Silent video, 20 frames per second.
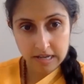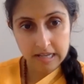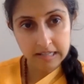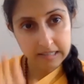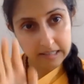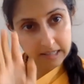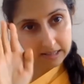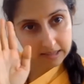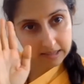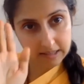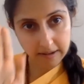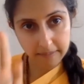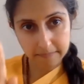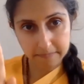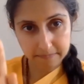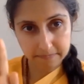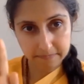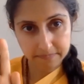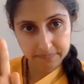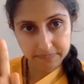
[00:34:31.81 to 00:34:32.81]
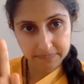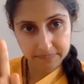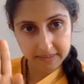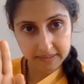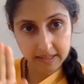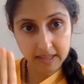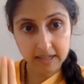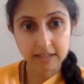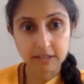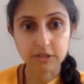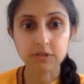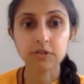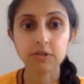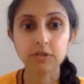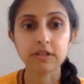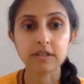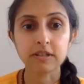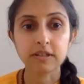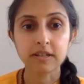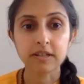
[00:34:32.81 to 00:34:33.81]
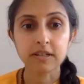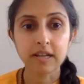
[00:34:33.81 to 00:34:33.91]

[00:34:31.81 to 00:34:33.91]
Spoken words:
Satya, that is good.